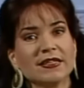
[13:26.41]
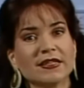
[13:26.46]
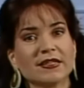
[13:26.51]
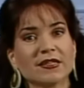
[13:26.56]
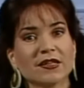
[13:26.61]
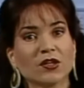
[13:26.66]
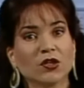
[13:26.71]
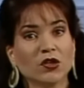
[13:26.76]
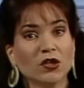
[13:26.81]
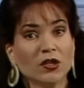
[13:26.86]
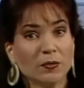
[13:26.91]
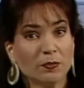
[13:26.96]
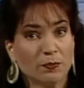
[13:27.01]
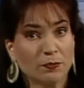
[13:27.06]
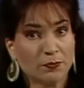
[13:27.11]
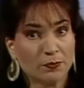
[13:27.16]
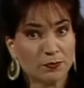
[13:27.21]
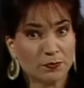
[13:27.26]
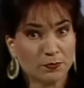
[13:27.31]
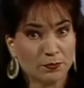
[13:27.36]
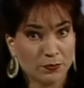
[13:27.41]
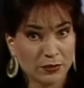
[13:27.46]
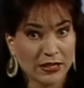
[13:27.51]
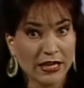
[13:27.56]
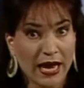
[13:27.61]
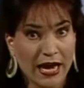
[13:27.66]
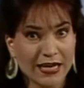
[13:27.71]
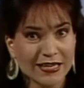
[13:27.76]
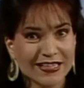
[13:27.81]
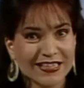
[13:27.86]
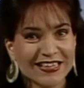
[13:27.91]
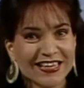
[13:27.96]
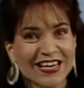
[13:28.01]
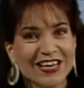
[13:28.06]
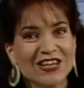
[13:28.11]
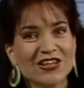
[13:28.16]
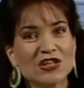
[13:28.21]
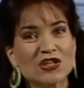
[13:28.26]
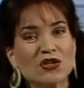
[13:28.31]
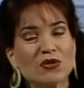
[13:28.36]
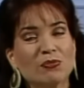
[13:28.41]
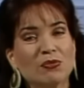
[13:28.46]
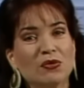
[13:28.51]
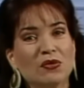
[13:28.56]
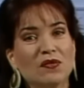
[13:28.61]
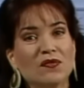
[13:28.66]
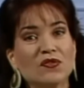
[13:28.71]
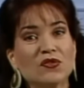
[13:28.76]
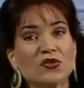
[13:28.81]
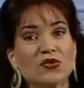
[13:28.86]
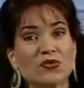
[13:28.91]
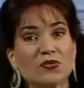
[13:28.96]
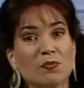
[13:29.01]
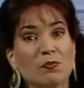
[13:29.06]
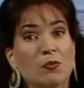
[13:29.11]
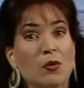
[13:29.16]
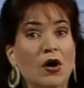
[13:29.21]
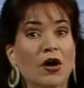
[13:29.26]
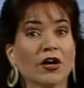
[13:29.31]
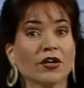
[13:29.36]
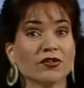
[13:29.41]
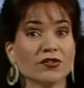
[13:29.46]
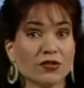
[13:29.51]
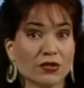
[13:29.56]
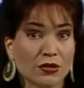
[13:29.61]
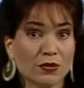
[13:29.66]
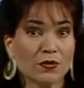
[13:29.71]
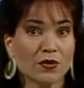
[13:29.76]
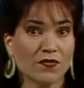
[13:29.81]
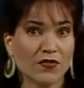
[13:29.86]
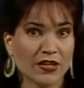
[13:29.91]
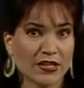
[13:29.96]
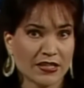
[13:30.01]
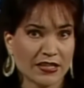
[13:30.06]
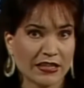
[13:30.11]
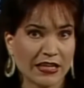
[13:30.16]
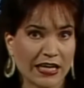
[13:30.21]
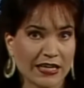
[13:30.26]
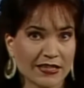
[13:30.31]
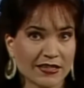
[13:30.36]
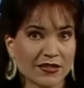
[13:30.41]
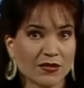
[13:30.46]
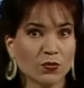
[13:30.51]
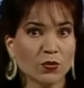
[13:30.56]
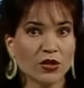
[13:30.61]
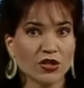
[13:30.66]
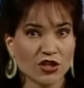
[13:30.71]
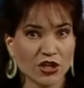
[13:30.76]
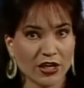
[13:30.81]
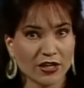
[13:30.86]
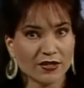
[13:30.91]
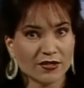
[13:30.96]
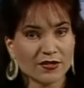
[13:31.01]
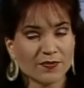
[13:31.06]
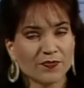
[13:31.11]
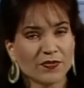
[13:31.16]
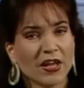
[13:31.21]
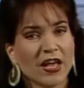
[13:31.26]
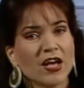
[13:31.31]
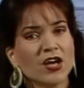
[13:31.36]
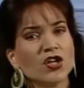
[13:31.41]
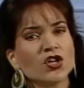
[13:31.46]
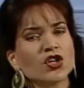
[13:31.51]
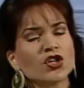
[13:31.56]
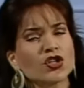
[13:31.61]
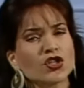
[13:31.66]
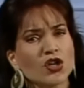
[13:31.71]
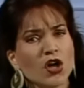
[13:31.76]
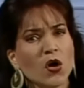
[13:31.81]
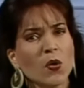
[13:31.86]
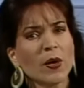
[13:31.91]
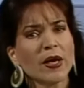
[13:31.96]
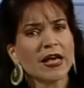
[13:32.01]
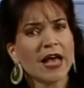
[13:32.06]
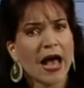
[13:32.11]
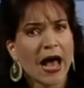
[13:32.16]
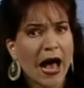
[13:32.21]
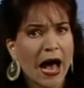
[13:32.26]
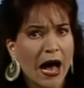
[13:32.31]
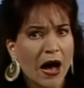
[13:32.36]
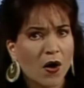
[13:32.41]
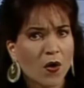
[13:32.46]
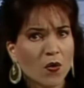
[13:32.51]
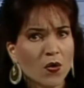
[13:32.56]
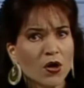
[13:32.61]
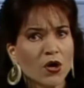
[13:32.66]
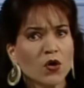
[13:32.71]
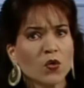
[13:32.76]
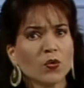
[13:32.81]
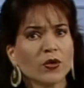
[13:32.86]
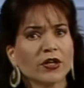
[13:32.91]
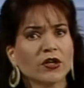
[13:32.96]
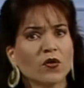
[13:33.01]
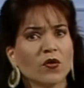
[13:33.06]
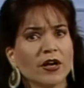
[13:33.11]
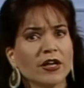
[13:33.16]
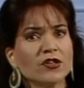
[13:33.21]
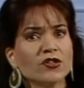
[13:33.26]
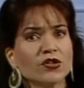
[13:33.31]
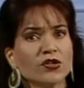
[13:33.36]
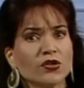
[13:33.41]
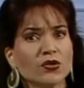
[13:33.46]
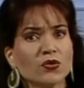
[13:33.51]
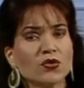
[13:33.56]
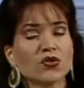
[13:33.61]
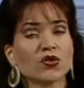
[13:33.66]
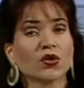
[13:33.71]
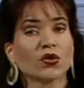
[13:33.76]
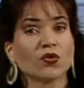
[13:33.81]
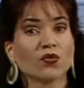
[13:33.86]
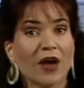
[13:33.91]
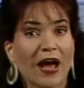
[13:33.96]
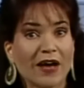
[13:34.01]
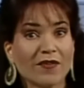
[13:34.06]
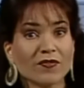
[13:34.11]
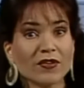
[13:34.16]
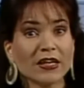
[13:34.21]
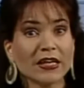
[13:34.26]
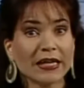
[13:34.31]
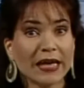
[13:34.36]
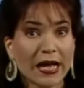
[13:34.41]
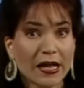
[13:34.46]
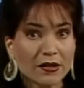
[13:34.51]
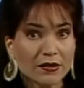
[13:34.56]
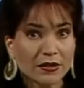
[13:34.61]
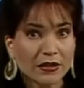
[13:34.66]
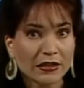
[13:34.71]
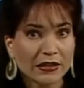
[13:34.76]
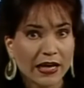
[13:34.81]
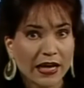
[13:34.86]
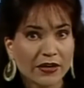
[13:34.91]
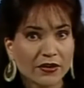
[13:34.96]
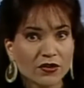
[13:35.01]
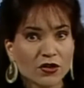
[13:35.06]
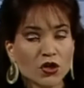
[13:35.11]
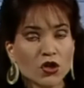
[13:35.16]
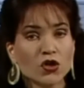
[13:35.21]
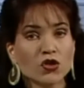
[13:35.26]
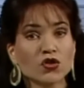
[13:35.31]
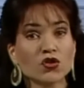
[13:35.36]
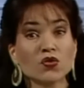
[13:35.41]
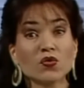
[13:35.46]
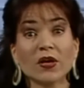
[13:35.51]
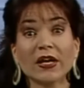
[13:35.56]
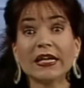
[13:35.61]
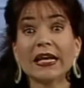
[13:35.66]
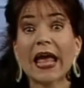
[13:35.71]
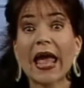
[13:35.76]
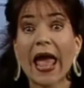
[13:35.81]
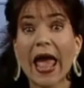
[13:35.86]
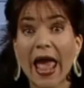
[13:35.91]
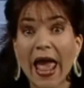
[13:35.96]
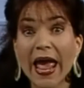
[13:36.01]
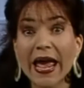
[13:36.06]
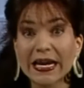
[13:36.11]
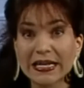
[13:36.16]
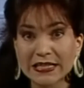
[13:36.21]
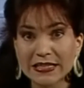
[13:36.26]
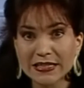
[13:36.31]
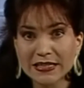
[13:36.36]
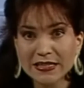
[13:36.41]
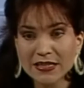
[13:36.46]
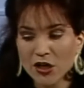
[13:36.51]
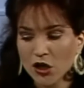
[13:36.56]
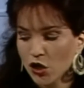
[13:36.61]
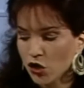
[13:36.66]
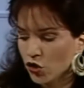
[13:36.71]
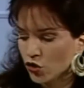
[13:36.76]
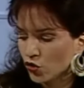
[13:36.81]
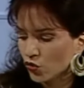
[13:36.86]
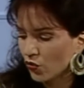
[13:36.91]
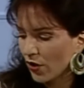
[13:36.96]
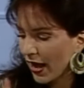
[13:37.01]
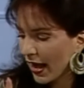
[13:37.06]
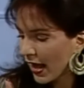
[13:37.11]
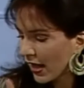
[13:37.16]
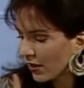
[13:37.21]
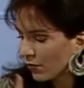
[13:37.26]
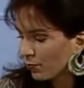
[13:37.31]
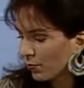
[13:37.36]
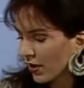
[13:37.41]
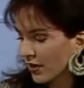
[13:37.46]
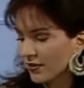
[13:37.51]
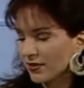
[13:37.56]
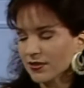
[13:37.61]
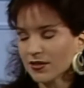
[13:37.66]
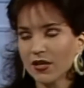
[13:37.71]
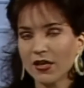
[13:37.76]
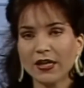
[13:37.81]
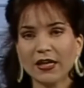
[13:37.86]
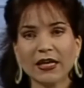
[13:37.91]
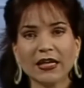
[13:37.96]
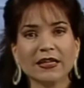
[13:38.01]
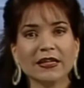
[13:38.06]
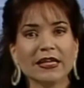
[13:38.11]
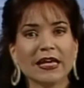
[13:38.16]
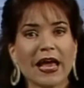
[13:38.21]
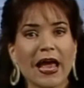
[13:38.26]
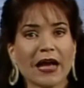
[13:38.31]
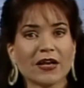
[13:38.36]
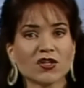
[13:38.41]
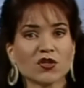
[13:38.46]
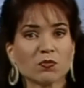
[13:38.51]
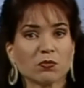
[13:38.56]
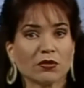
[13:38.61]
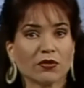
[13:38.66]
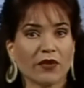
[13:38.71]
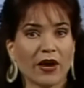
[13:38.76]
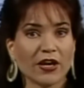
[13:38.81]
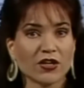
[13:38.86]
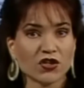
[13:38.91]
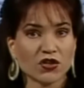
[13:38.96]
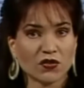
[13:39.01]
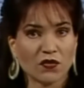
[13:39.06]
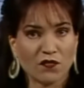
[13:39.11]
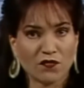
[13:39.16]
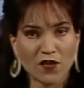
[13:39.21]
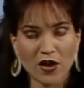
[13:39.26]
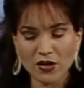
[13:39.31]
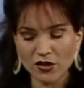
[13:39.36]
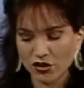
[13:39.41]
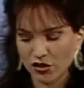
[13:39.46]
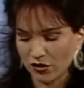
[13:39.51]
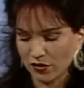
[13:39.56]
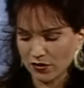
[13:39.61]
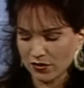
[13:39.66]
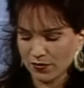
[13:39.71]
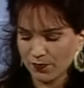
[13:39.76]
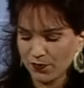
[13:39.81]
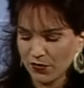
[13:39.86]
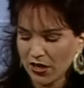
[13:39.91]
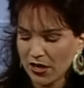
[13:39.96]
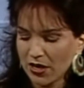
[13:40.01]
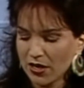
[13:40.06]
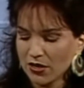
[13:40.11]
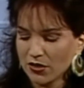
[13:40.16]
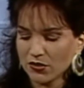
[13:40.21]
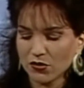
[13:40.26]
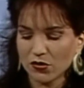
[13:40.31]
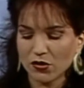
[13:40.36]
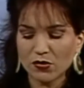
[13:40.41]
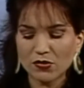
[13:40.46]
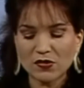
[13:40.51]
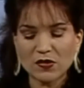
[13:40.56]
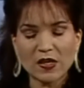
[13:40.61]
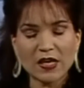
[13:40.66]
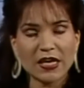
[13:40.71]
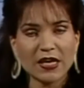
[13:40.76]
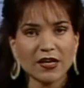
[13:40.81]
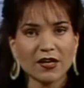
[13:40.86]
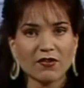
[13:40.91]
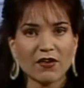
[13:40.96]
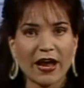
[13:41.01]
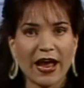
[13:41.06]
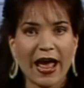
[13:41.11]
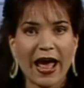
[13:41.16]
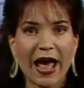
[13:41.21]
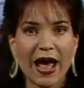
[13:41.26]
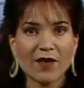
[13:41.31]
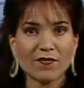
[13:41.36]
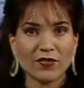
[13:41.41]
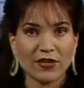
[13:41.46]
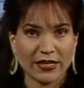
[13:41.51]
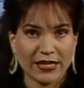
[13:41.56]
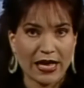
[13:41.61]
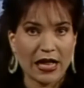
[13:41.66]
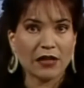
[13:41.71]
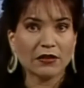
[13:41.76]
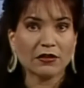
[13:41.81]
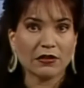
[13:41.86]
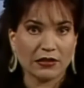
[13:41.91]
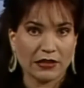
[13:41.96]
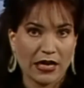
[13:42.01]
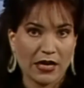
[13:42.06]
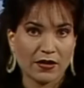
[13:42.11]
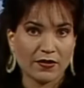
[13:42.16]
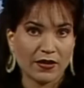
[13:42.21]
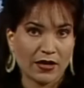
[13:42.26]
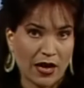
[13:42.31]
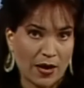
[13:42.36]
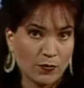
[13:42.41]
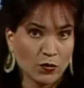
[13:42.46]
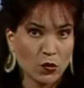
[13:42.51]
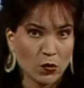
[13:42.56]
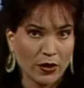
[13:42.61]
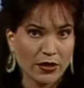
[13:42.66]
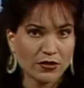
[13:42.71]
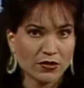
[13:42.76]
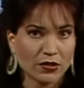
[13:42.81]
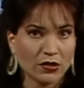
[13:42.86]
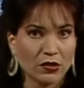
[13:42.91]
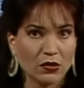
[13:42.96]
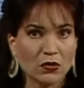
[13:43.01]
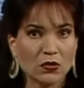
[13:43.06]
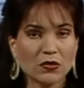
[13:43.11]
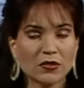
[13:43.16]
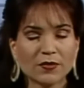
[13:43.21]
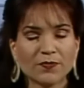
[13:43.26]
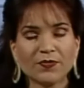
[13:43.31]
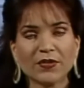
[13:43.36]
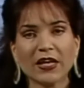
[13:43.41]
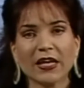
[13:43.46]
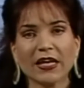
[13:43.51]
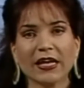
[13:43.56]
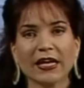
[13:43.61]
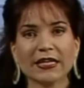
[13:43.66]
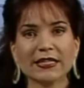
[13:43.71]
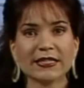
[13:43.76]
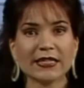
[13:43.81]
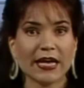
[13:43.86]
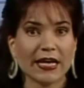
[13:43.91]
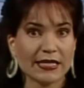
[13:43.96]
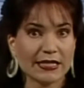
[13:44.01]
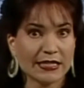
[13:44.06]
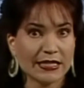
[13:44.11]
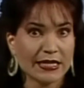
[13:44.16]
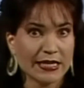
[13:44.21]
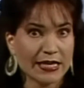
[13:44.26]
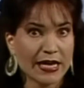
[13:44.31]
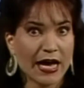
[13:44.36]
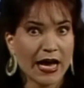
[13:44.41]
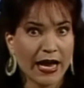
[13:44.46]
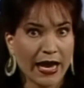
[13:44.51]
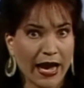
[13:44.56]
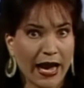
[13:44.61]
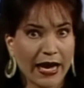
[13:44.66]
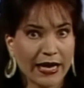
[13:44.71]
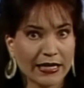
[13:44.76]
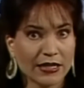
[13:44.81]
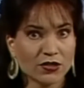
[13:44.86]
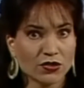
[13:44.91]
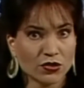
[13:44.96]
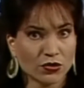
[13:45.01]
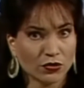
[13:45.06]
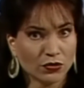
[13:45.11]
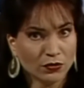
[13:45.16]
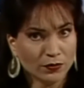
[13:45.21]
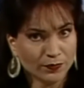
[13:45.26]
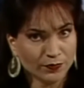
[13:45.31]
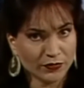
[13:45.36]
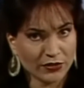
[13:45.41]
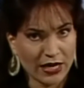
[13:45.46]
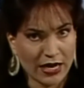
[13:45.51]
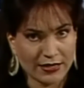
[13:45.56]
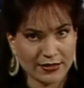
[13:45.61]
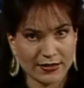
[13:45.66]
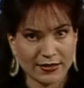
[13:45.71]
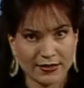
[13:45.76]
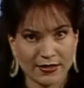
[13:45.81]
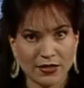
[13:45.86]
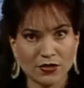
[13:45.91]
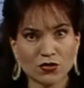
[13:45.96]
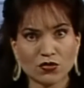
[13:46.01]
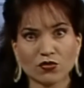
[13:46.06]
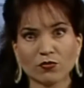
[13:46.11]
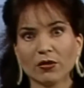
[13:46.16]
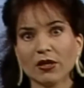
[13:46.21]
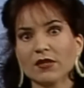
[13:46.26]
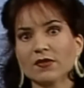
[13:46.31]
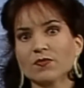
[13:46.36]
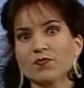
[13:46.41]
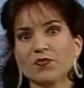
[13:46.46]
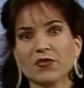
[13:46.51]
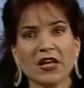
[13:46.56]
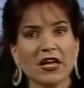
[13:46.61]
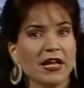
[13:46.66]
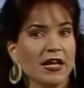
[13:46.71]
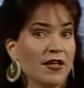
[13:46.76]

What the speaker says: This is a good place to move to part 2 of this lesson, which is showing how we're going to use the graphing calculator to enhance, to help us in the exploration of functions. So you see here I have the calculator that I'm going to use. It's a TI-82 Texas Instruments.